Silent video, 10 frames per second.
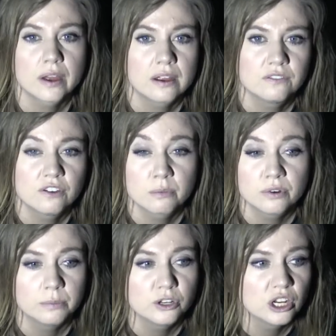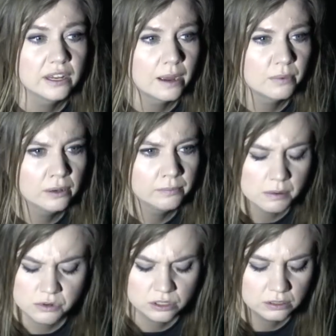my thermal imaging camera.
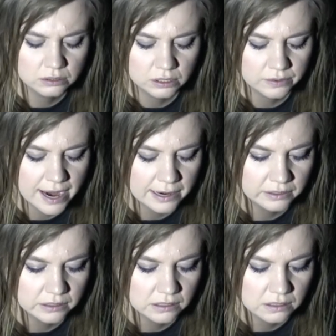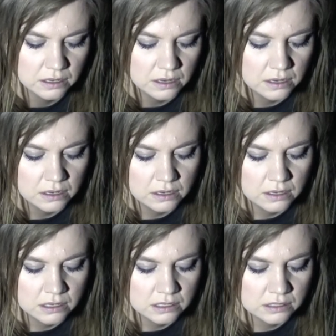I'm just gonna look around and
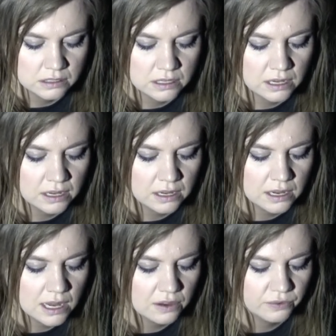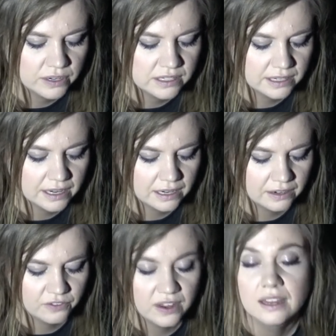see if we see
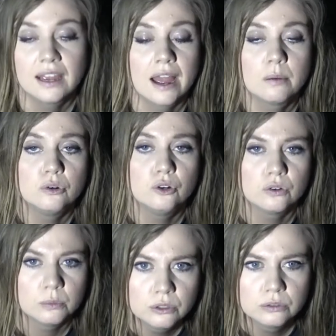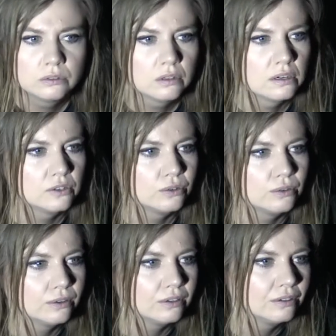anything abnormal,
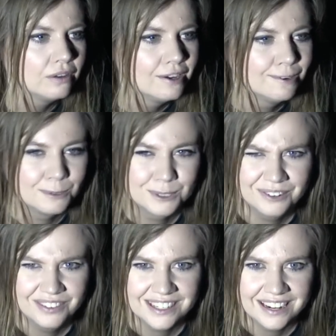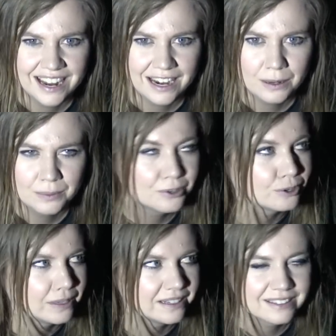or also if there's like any
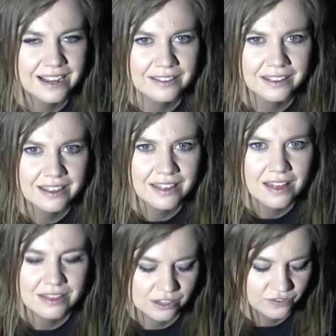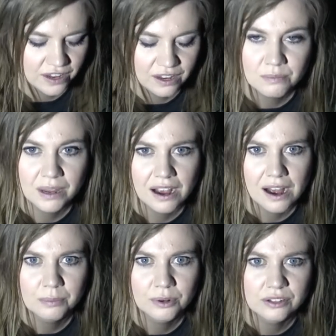critters out there that this thing can pick
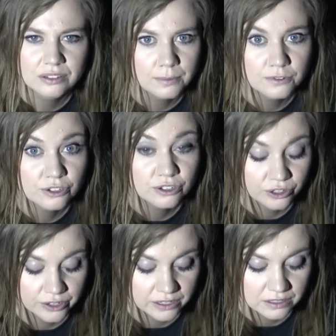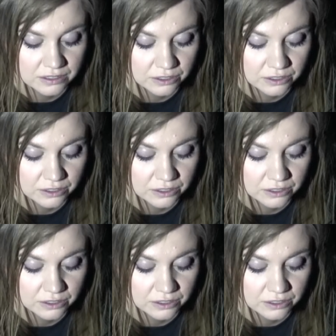up, because I'm just curious,